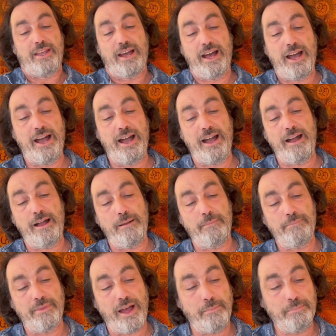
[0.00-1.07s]

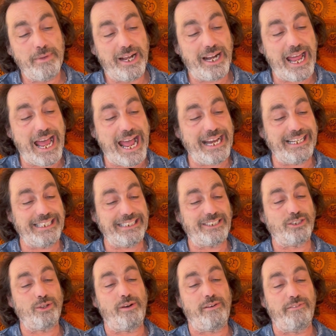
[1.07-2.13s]
I'm glad it
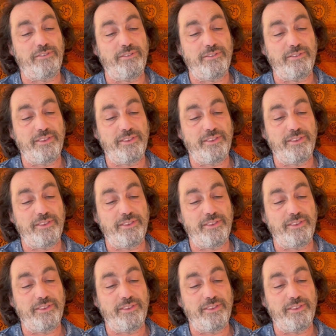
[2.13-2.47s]
sort of